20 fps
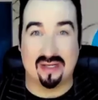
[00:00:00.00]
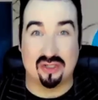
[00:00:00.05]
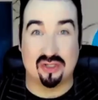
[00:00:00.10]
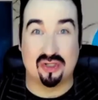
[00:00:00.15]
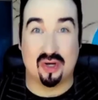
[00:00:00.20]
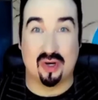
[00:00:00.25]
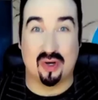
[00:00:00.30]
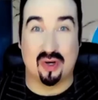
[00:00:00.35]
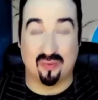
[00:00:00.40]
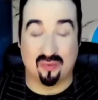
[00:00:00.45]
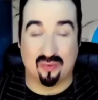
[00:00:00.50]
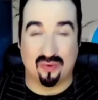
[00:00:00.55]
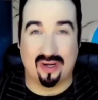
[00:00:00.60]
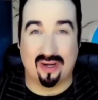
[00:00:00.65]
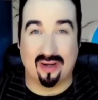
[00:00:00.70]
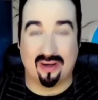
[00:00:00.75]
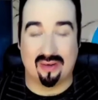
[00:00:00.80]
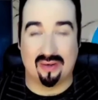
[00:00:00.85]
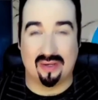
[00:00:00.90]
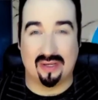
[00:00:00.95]
So,
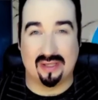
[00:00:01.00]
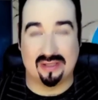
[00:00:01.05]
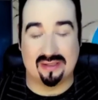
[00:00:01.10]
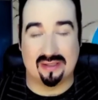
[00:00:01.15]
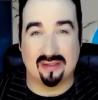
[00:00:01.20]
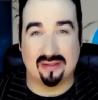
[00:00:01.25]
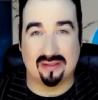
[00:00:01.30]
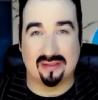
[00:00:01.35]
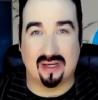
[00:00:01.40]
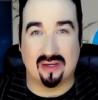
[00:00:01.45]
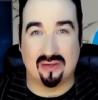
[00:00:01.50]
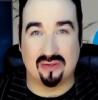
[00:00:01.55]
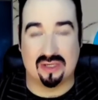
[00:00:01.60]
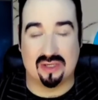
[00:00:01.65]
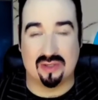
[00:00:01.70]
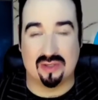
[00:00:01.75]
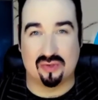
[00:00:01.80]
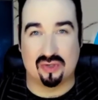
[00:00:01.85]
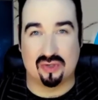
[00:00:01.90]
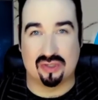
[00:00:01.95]
wow, it sounds
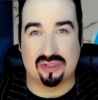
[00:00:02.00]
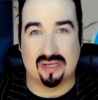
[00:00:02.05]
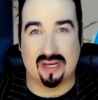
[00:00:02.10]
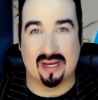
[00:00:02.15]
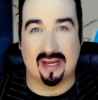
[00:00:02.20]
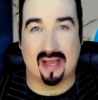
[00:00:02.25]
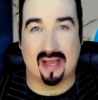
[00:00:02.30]
interesting.